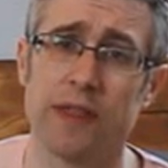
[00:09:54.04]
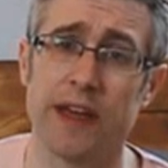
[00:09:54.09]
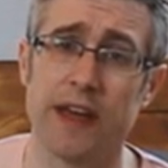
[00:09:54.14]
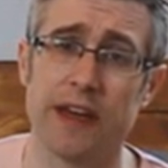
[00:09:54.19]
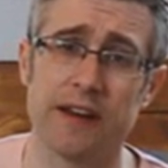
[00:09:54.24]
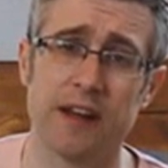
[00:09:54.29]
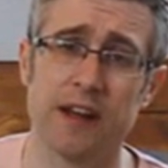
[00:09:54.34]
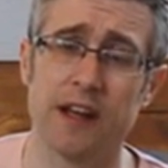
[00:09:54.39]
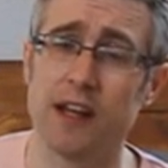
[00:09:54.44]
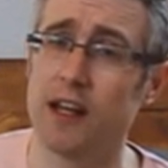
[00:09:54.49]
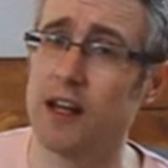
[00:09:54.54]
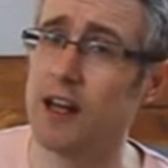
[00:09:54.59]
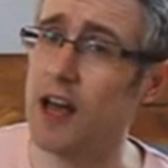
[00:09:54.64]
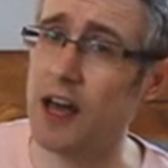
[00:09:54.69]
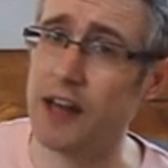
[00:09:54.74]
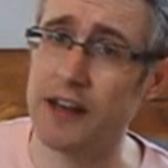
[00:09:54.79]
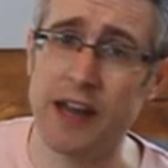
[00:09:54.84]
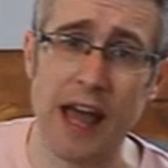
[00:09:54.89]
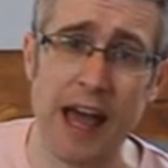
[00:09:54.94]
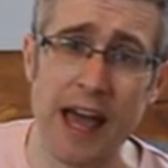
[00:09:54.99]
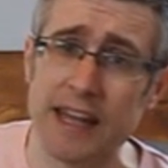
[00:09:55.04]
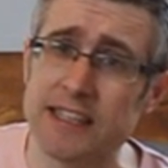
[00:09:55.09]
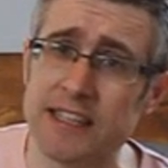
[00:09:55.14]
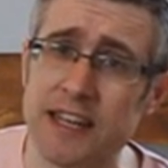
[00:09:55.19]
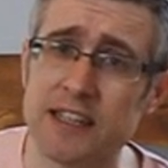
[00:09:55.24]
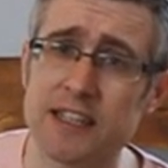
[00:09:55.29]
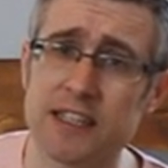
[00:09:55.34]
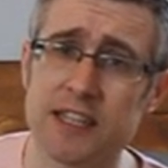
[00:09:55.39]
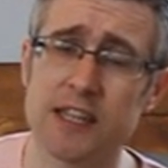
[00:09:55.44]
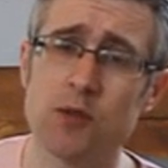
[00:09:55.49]
with it. And
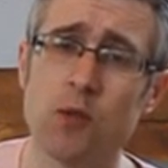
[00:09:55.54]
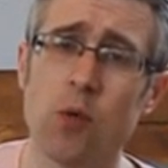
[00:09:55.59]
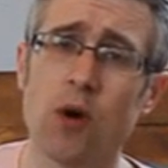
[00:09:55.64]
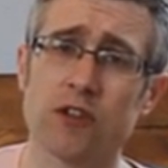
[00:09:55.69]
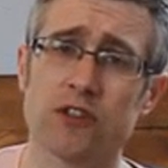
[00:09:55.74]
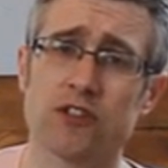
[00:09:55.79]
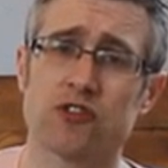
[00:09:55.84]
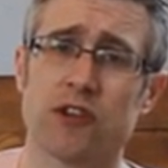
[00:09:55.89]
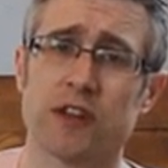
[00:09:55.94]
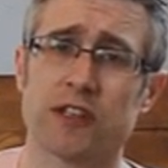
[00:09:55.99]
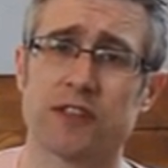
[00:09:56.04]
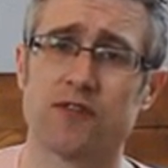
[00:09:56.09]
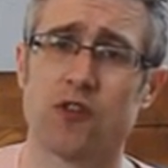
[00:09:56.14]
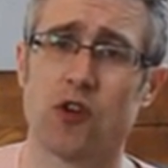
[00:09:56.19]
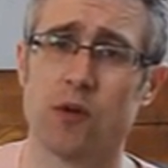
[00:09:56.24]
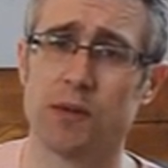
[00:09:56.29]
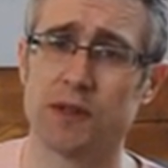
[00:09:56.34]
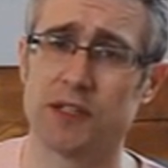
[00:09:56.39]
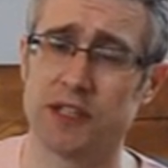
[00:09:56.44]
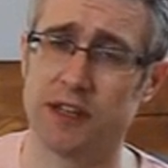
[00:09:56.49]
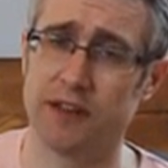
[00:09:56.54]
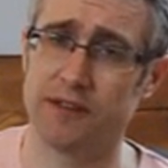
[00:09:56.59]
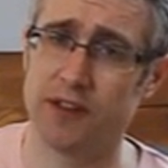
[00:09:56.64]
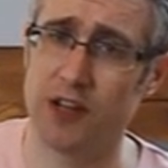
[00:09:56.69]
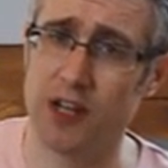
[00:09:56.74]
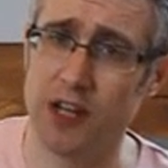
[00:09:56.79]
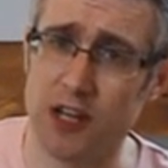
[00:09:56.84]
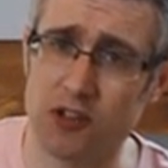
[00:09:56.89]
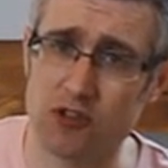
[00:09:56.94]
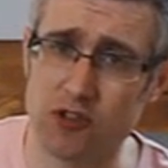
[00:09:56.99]
AZT was transformative,
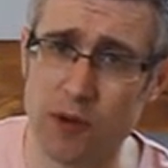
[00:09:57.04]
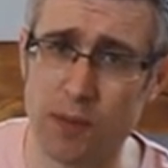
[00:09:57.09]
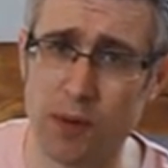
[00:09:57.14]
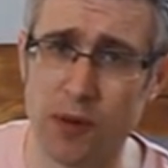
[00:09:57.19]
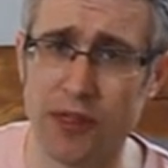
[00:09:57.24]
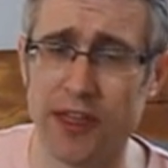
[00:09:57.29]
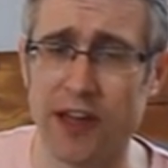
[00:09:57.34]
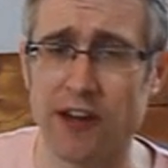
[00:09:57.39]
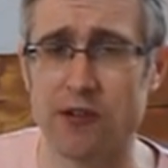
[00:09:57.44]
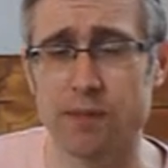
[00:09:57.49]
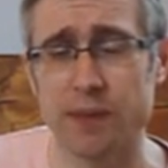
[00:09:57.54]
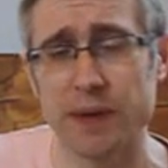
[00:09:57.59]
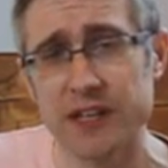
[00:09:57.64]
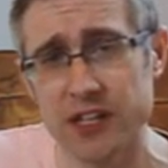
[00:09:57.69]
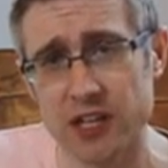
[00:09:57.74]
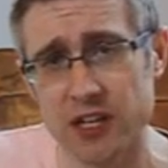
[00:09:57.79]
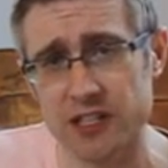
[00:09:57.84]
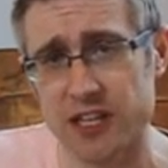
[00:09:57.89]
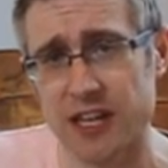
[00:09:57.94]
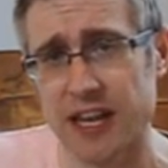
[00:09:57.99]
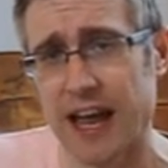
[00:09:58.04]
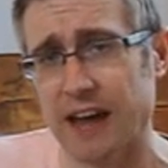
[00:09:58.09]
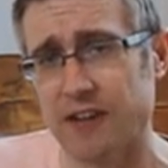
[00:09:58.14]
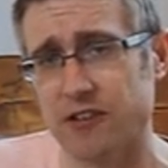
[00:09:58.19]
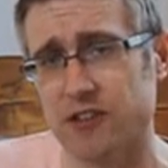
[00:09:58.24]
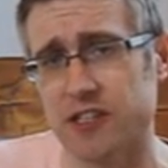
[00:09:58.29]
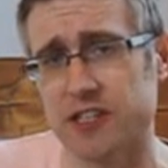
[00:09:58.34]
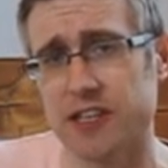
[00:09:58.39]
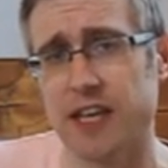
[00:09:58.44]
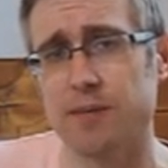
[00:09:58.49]
and triple therapy does allow
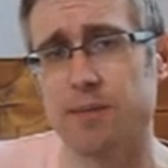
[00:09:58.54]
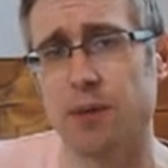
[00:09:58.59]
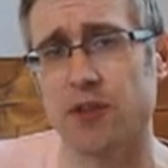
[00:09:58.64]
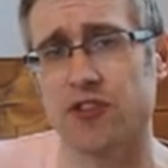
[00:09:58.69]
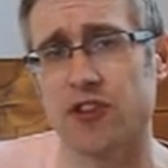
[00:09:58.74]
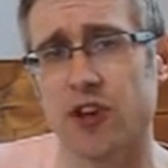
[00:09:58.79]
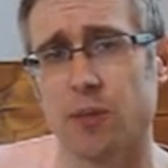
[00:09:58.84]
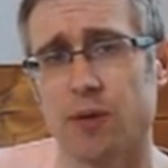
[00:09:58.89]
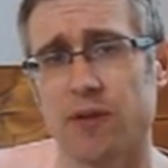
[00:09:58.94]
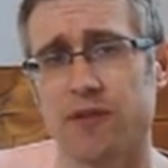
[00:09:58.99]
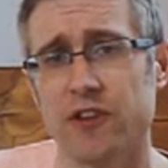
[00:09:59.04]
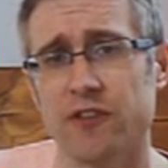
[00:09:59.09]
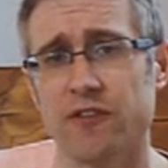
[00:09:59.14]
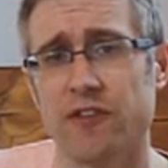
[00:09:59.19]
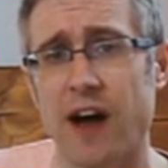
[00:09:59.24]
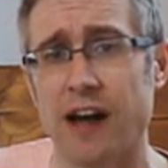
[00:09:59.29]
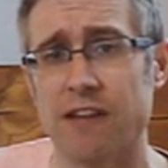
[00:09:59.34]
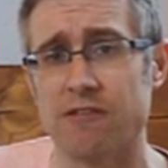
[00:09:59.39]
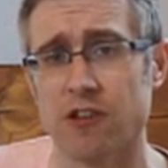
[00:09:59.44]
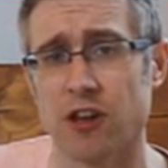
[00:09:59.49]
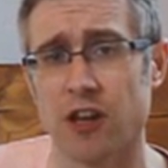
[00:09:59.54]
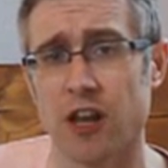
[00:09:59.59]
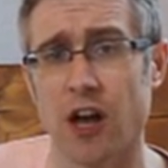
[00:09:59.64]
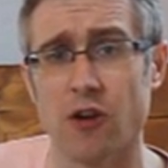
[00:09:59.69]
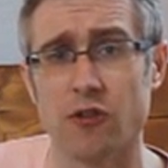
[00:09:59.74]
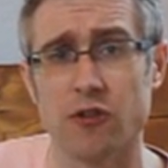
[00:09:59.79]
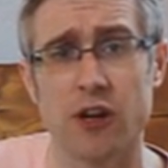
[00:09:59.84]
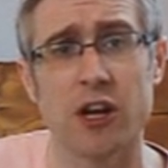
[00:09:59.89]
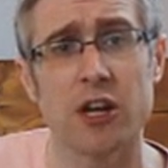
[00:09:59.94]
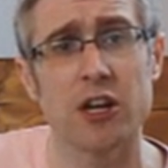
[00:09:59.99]
you to keep on top of your viral
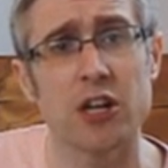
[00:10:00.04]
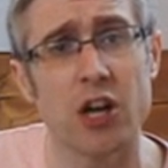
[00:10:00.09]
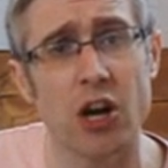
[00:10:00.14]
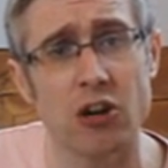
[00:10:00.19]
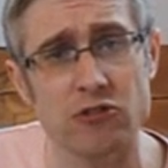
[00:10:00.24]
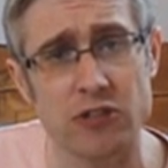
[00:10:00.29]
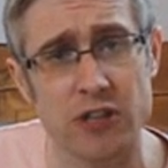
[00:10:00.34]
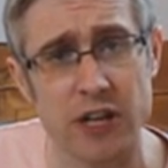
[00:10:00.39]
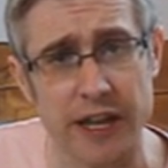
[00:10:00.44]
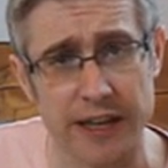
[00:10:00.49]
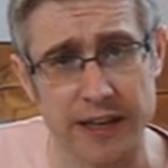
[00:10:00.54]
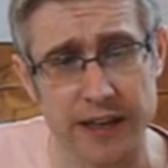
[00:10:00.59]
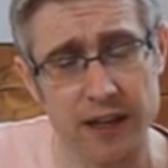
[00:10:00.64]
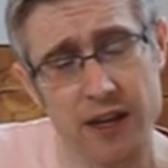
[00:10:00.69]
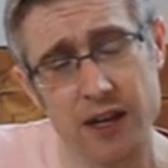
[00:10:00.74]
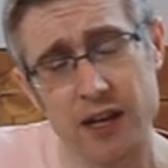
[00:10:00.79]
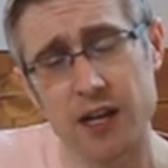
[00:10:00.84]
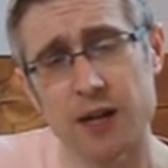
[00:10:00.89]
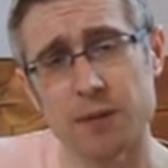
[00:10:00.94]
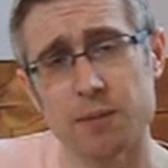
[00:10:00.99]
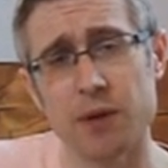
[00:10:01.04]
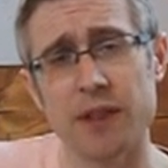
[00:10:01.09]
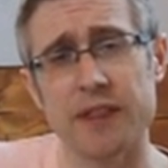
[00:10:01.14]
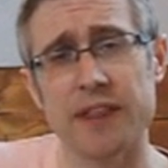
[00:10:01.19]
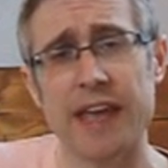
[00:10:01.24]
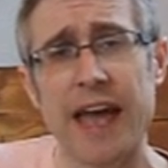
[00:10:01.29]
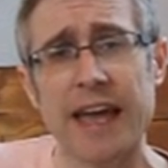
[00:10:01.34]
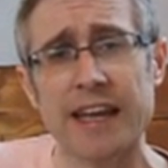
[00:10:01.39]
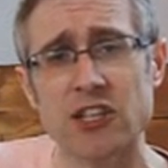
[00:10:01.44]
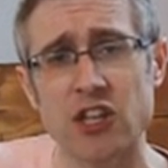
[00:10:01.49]
load, currently. But
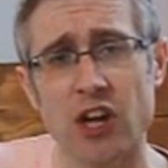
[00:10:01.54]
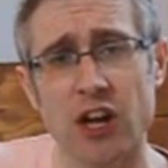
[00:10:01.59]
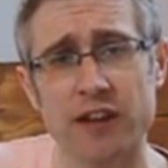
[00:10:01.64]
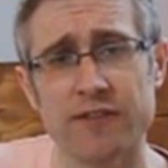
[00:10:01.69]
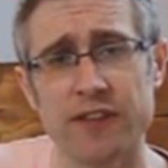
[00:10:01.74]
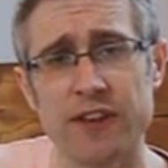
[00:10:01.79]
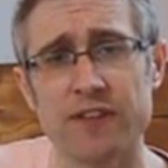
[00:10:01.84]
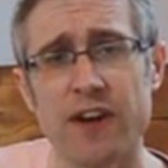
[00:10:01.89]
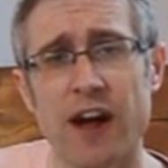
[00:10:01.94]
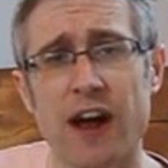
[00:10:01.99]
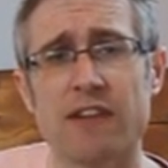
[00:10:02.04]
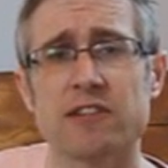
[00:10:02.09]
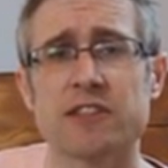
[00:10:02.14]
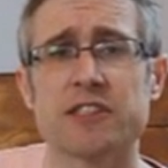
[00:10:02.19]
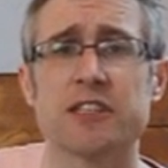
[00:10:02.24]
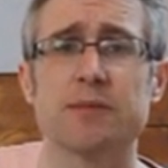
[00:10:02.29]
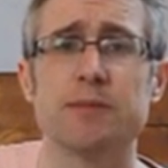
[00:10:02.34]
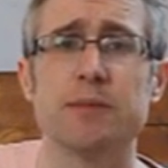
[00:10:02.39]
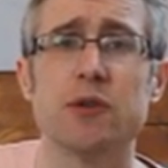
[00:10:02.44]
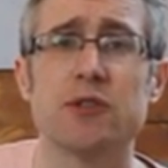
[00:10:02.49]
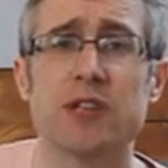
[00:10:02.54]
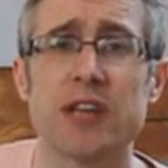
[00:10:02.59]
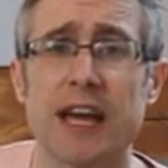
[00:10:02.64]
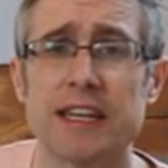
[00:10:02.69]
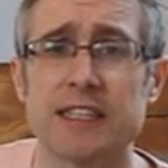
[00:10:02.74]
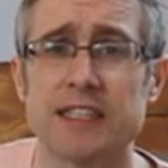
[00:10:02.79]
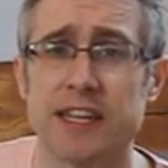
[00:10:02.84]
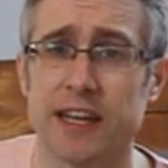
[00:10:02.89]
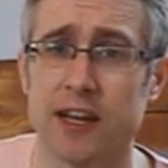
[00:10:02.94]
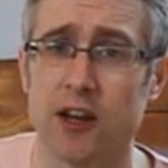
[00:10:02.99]
the HIV virus is
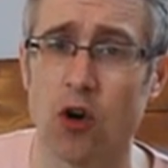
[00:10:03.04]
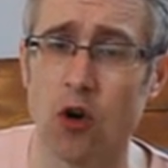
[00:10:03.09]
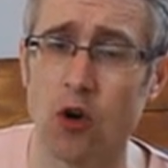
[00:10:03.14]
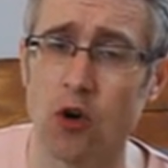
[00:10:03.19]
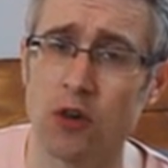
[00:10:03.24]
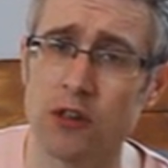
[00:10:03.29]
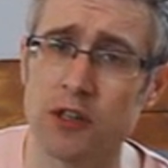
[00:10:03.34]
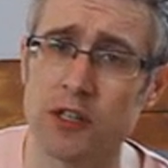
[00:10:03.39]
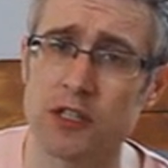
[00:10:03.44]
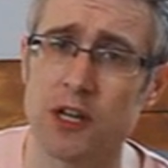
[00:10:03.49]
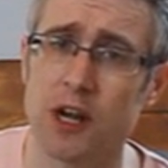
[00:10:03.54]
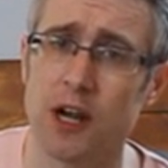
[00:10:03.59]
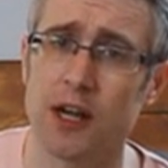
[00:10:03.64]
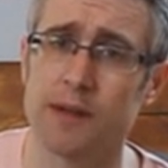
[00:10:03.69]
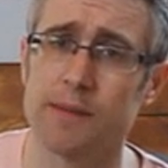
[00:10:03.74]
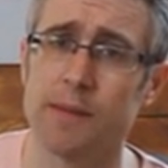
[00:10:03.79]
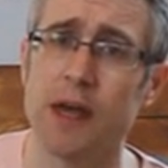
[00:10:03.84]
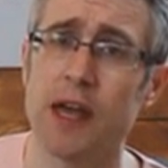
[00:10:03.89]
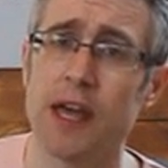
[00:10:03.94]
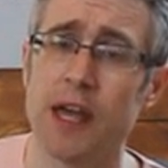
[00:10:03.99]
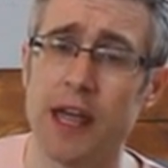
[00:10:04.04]
mutating all the time